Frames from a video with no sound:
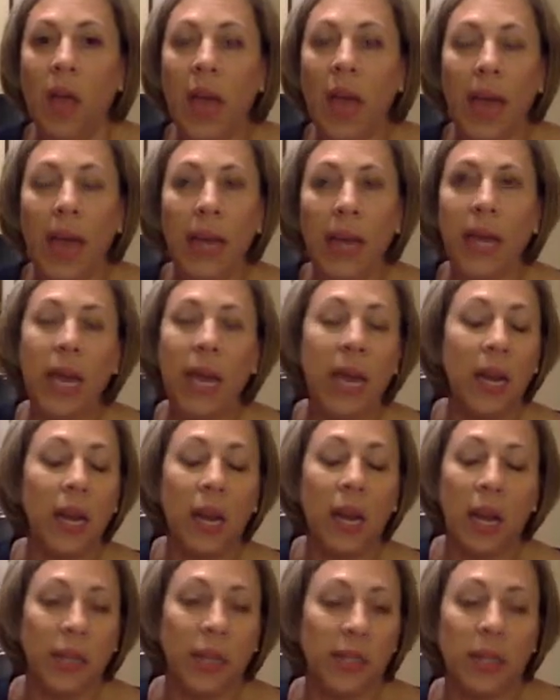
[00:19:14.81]
And
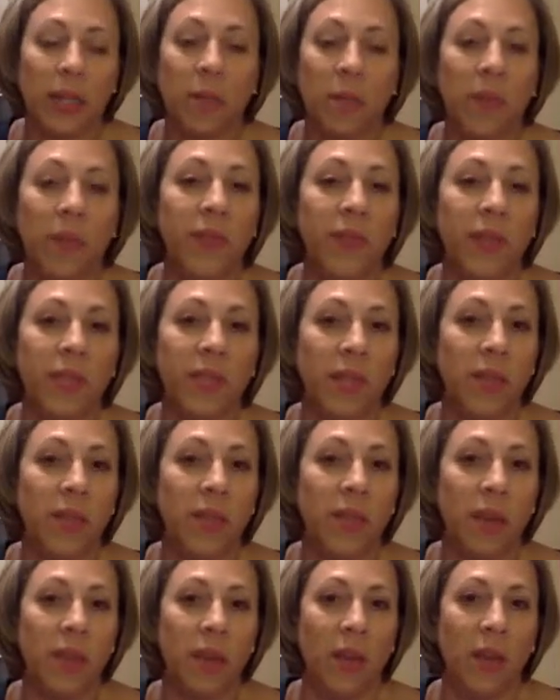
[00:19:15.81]
again, some of this I
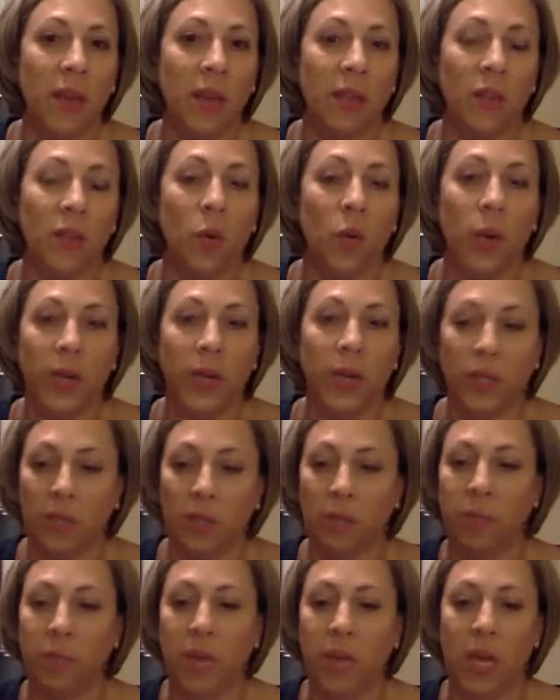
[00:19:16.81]
think is going
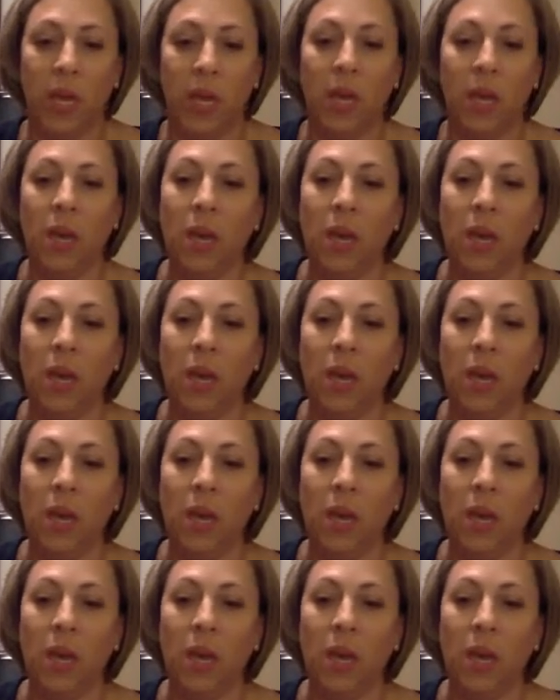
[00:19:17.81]
to be